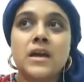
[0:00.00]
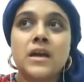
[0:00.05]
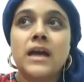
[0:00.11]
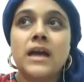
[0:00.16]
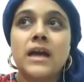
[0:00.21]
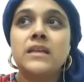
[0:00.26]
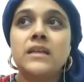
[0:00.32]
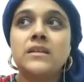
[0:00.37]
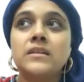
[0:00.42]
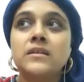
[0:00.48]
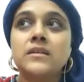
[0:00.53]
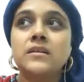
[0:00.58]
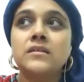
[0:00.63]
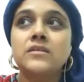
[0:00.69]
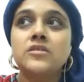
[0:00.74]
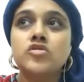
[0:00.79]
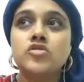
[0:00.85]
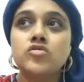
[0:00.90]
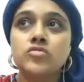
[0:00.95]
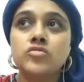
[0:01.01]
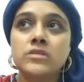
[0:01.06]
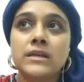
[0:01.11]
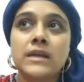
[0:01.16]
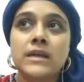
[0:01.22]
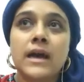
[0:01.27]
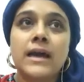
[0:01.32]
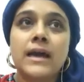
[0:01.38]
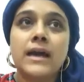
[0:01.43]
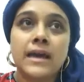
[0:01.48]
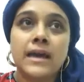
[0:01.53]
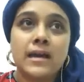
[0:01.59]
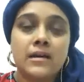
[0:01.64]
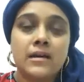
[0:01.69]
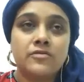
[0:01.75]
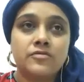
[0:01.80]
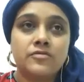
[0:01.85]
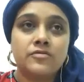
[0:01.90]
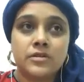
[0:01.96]
And the tool that I
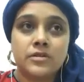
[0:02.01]
have